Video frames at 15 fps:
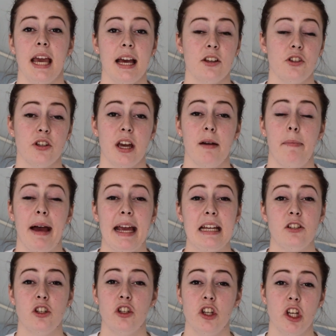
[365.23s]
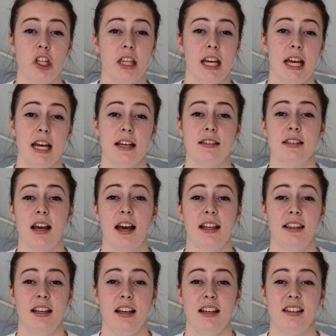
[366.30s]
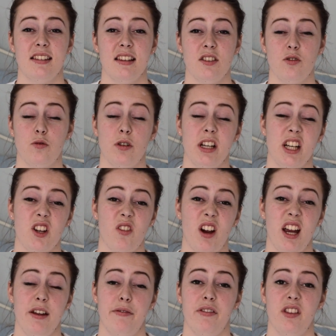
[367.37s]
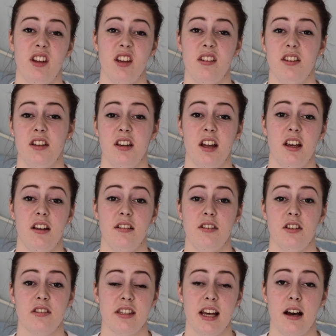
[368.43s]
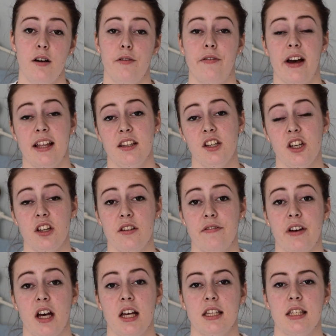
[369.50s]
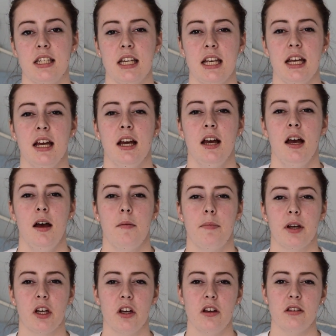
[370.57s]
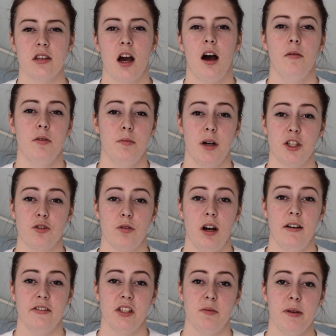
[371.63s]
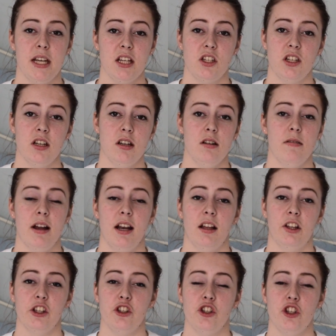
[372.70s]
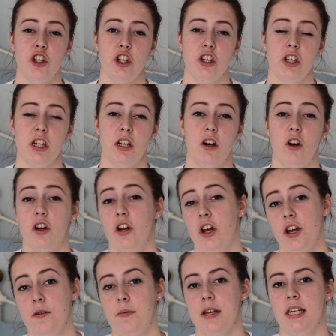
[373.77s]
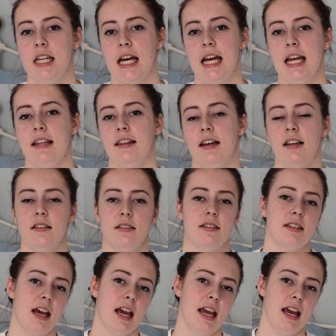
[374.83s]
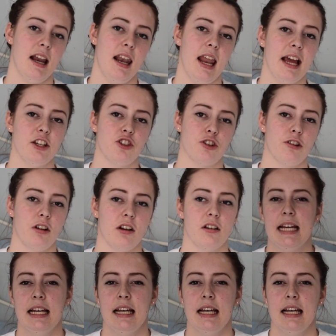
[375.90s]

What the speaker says: yes, you get paid to do this, and this is really great for yourself and the university, because I would much rather speak to another student on an open day than say a lecturer.